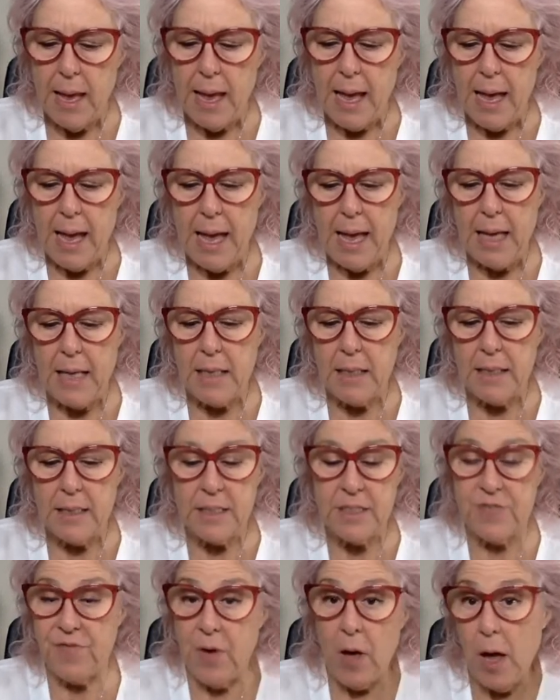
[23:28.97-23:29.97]
And
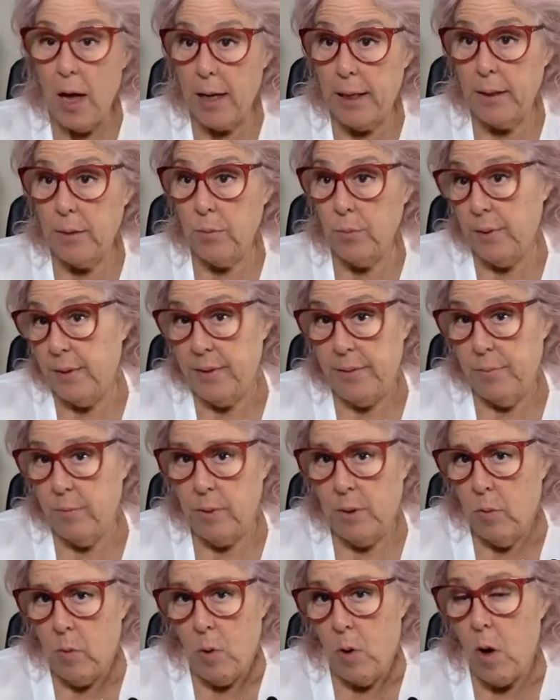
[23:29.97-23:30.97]
it's fine.
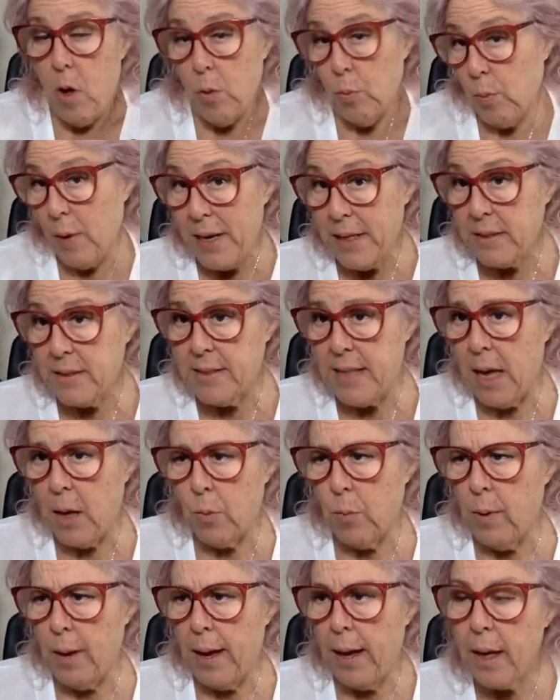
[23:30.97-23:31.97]
We were all raised that
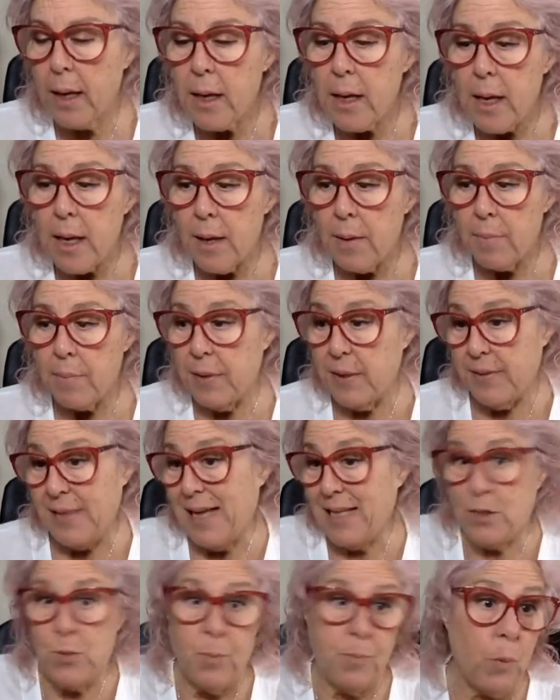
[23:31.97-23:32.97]
way, but
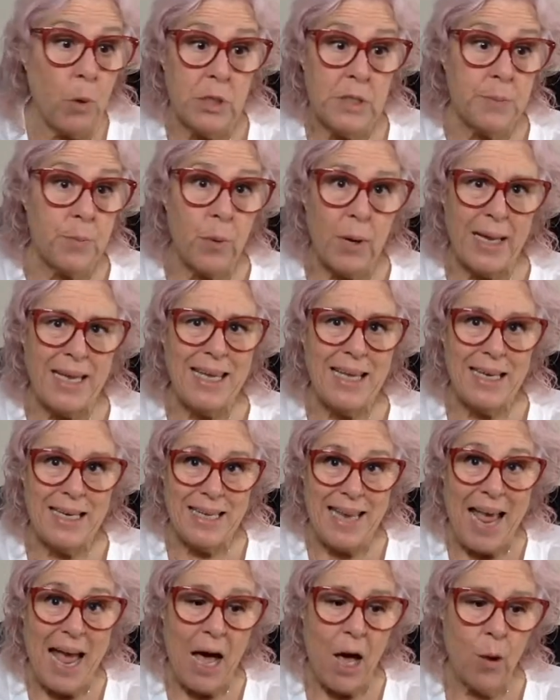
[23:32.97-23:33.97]
that's what's breaking
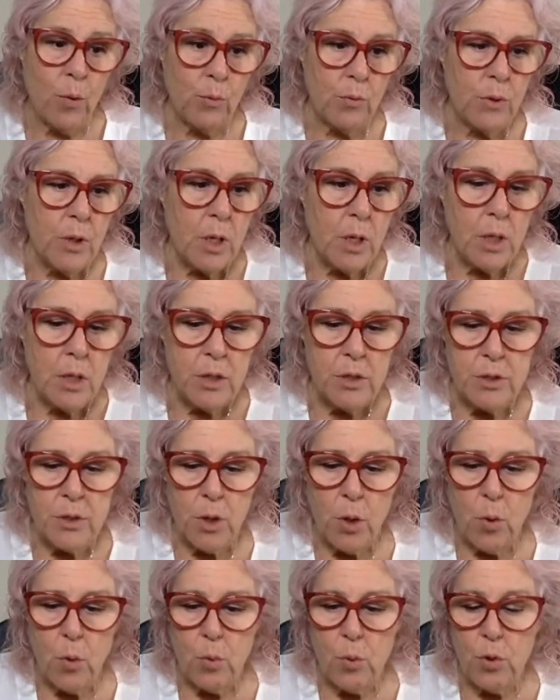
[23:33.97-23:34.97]
down.
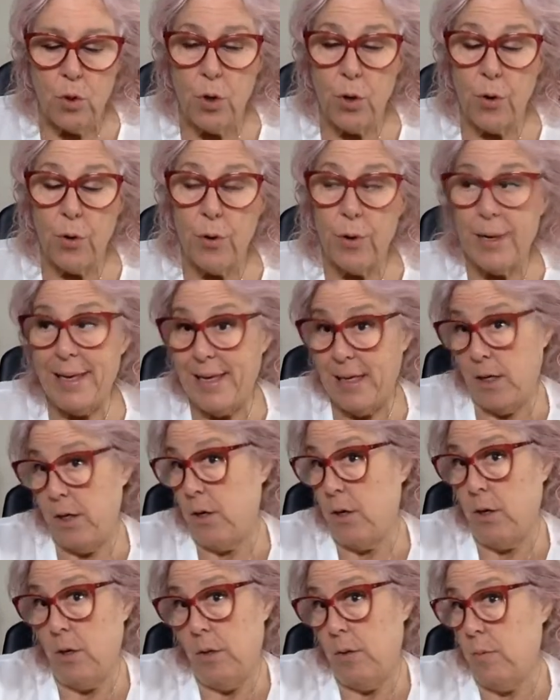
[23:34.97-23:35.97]
So you're
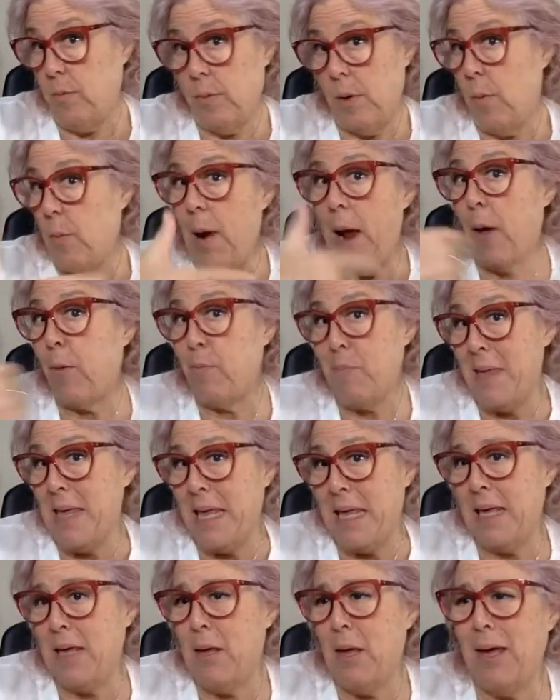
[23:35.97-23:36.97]
here around
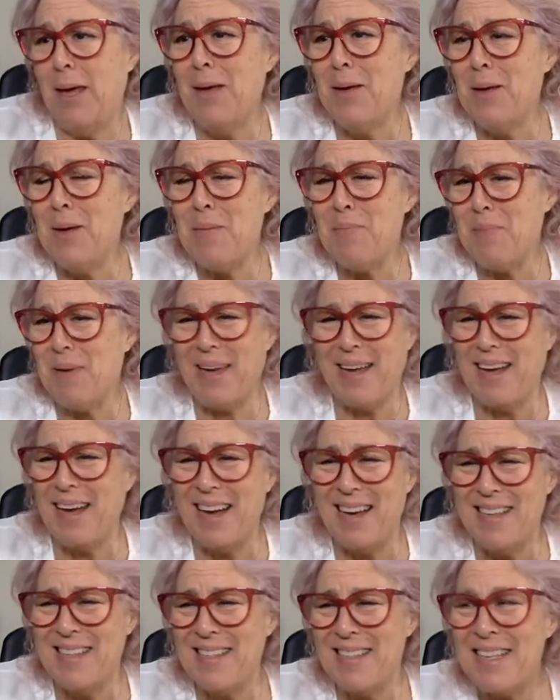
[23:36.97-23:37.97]
me
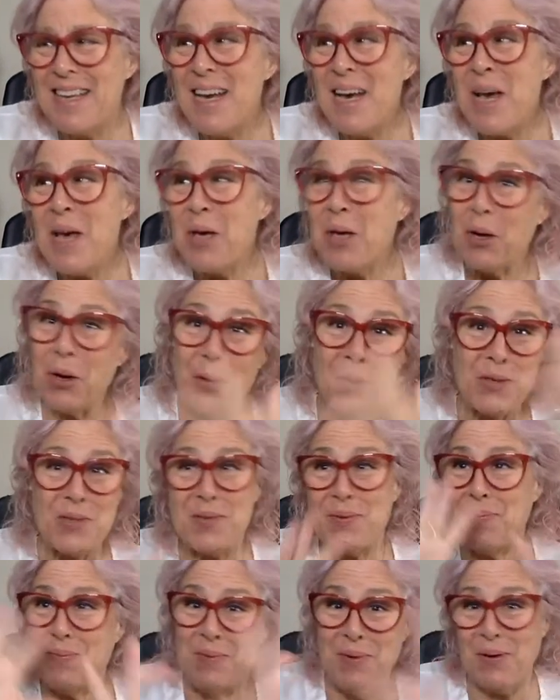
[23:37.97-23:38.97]
because
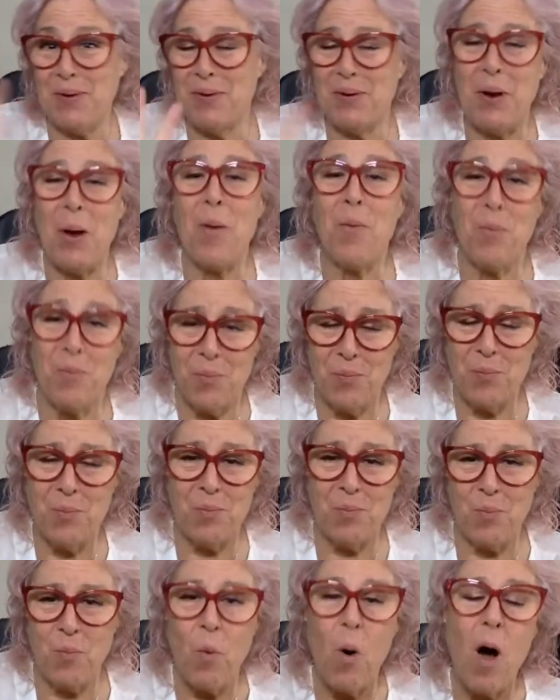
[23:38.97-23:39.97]
you don't
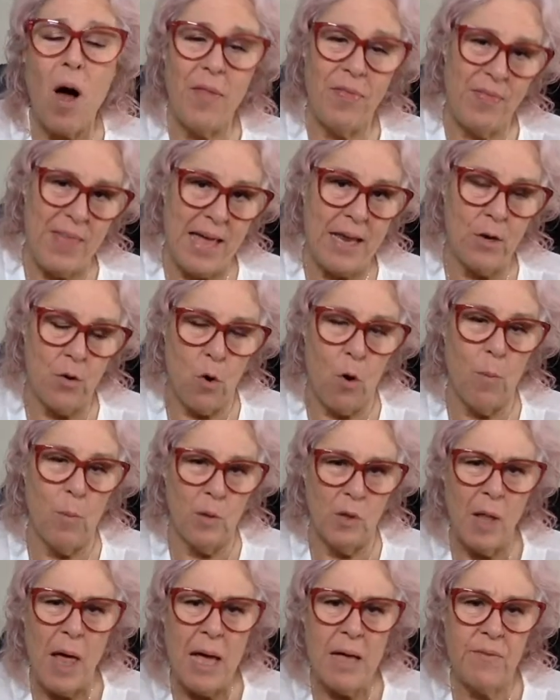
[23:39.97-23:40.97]
want that normal
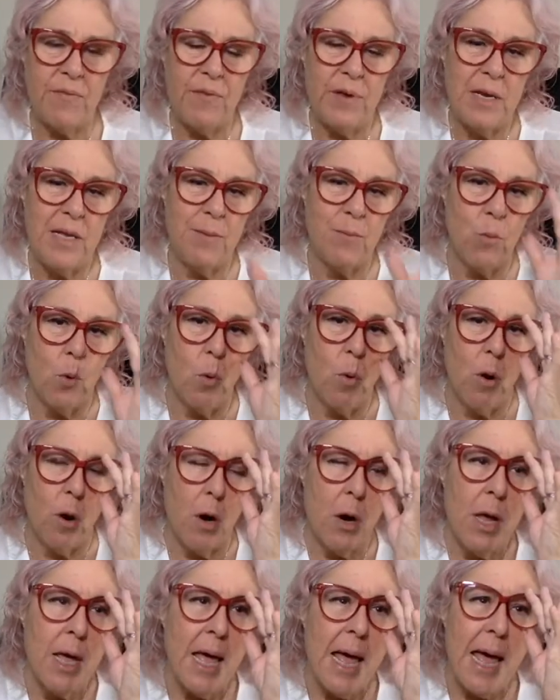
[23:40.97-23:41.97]
life
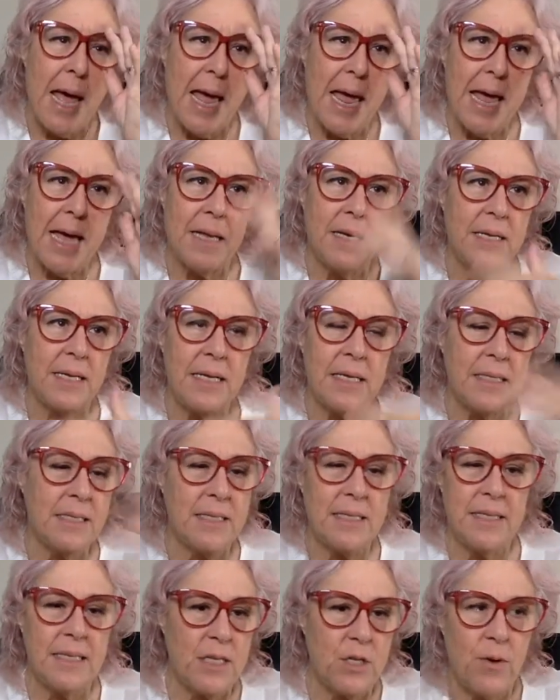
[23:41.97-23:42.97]
anymore. And it
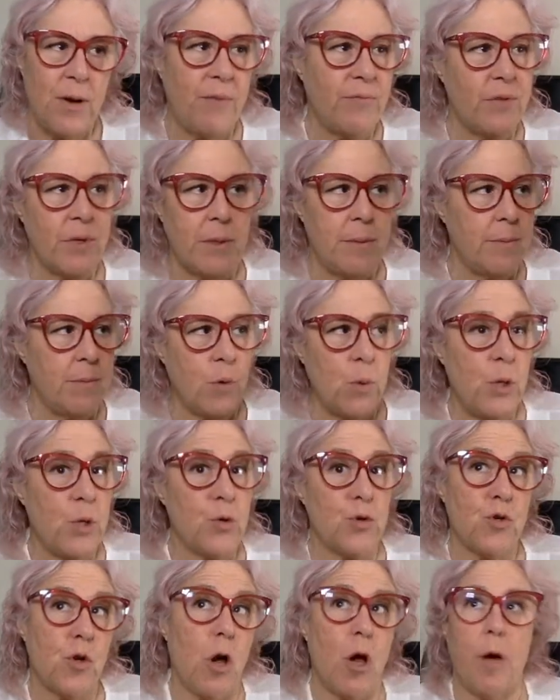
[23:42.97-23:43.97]
isn't that you have to quit
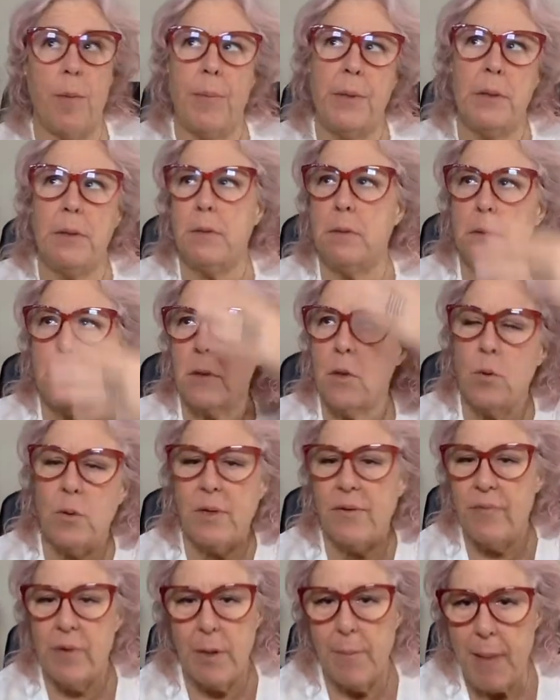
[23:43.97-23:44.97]
your job and go
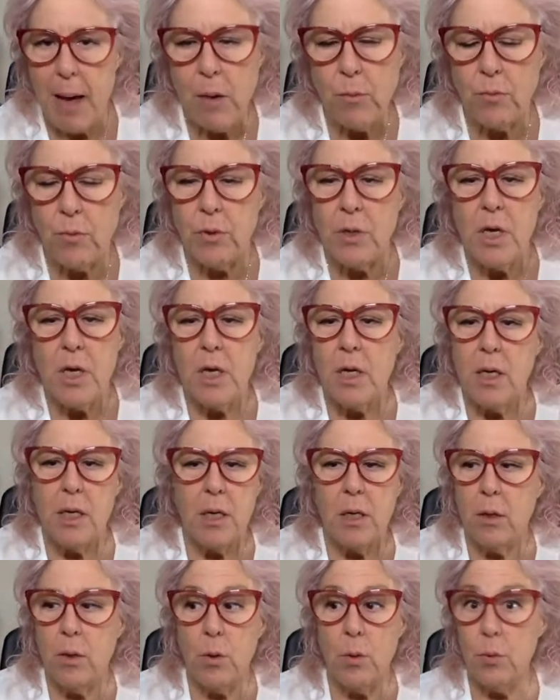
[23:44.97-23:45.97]
live on a mountain.
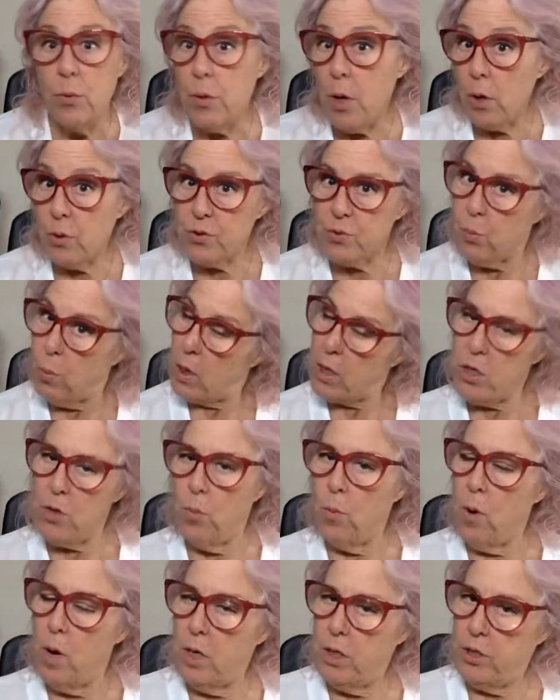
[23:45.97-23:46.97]
Who knows what you
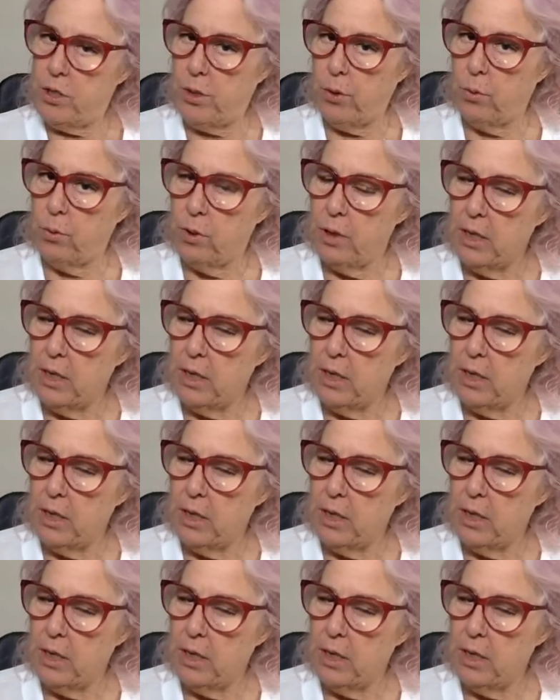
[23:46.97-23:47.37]
want to do?